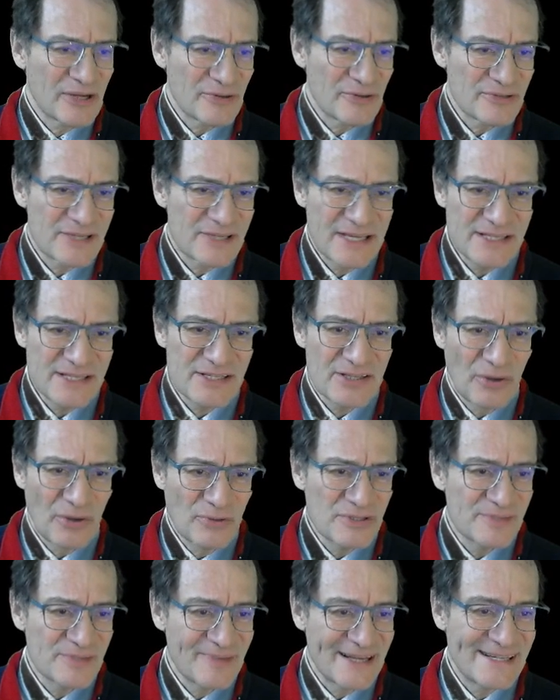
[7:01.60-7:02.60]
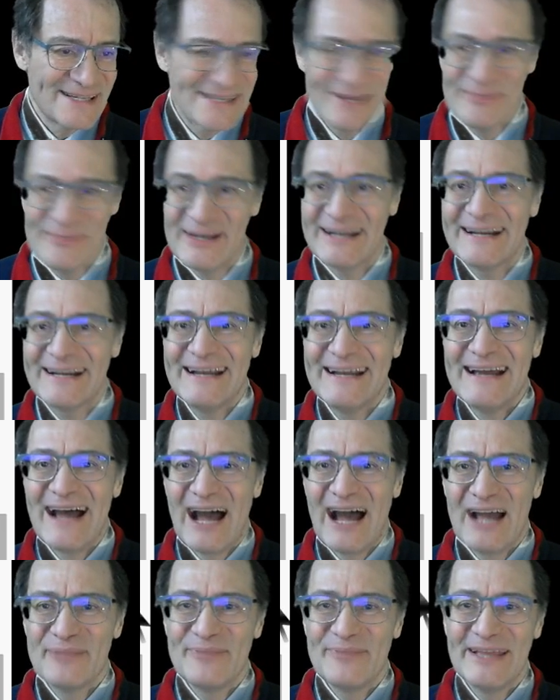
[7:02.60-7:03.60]
it sounds very similar, I
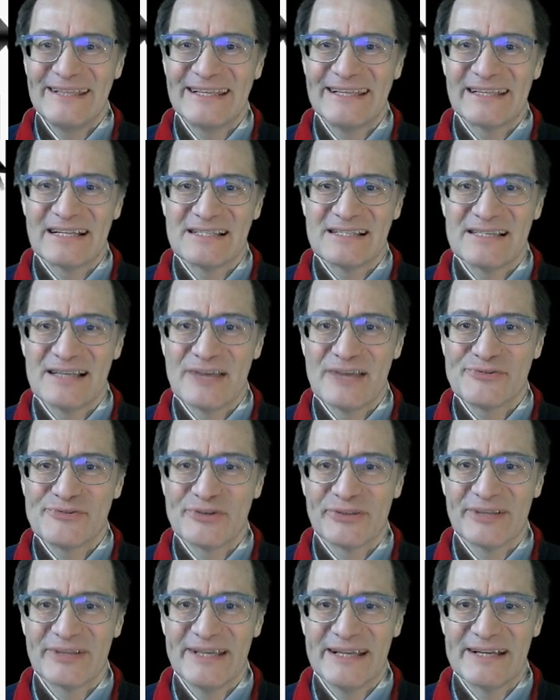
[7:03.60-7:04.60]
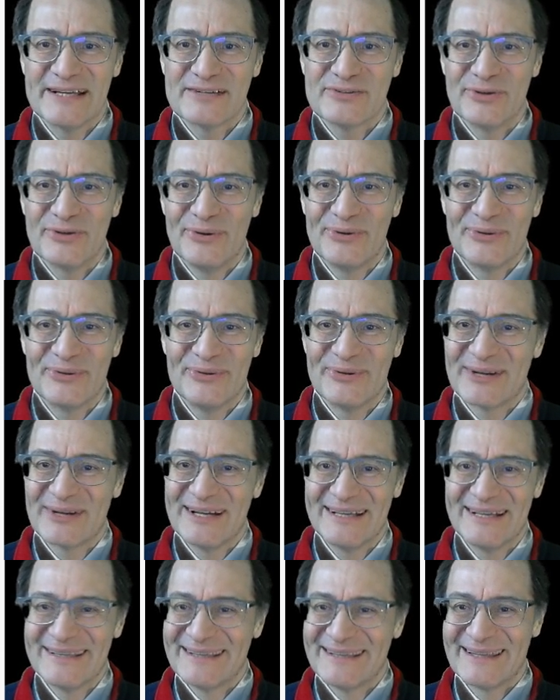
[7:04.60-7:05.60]
made the translation here, so you
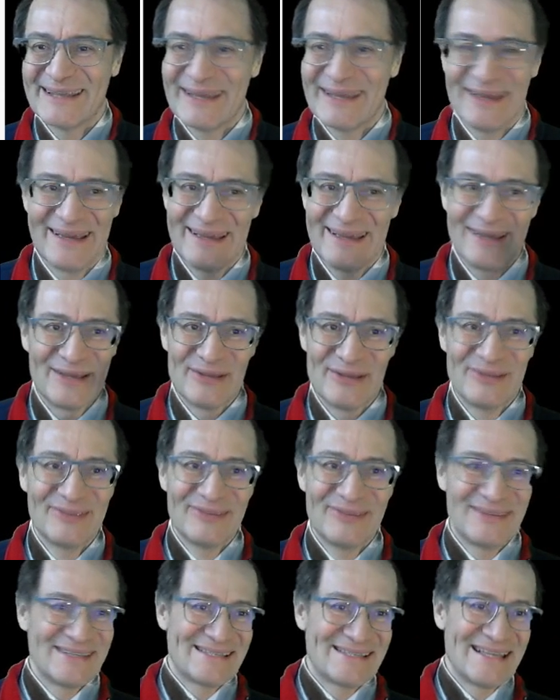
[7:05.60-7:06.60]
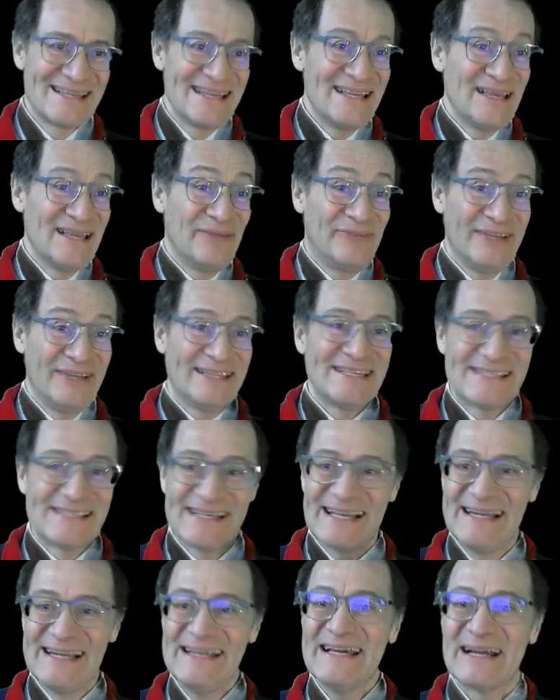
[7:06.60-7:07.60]
can see if it is
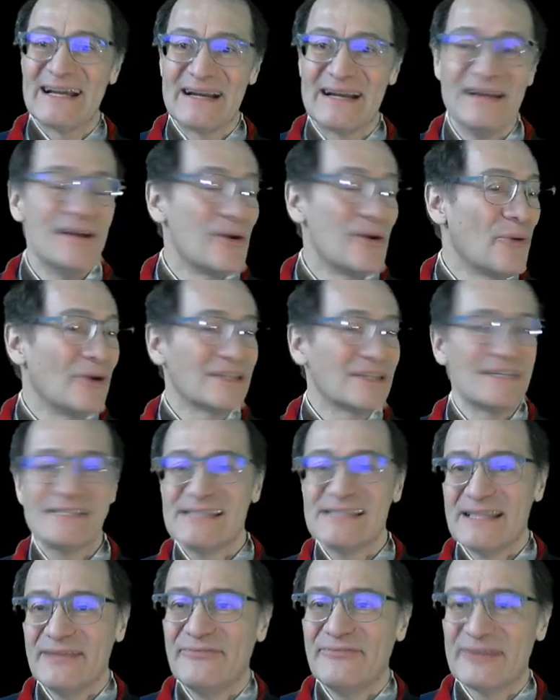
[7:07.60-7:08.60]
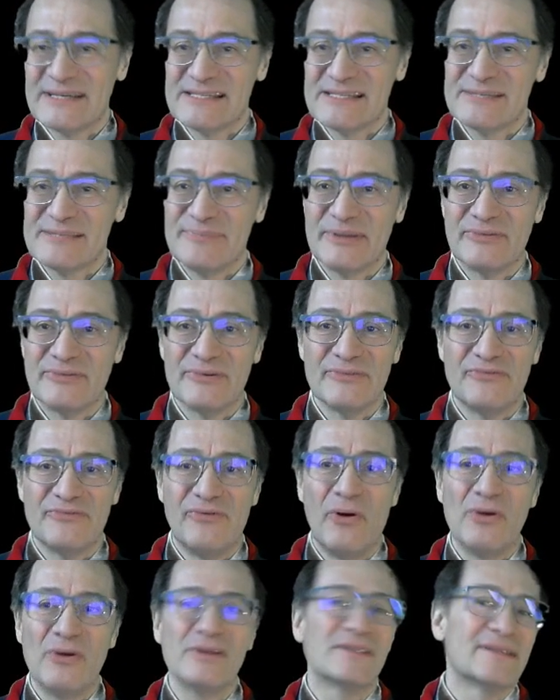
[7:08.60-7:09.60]
clear what is the difference between
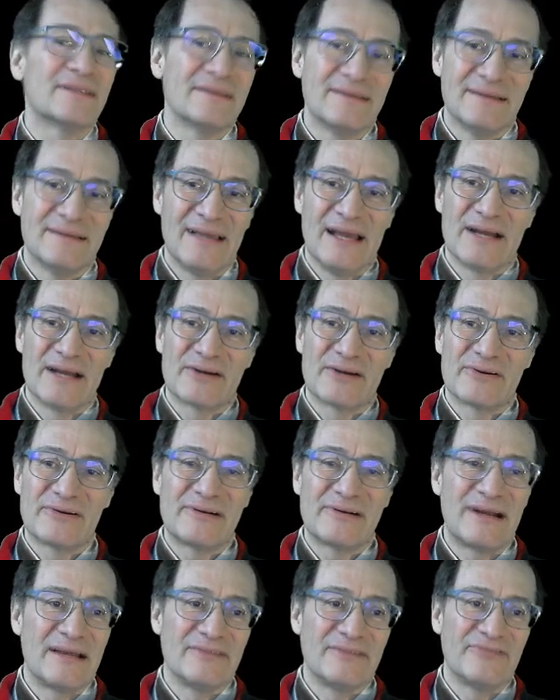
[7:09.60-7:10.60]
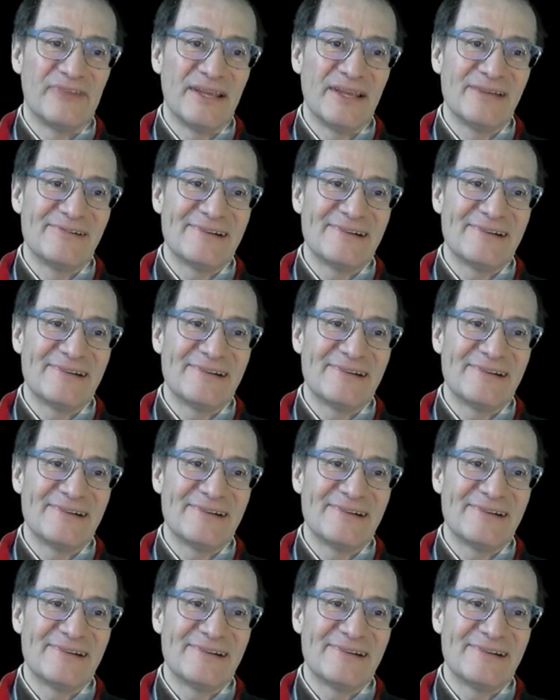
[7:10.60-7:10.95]
fault, error, and failure.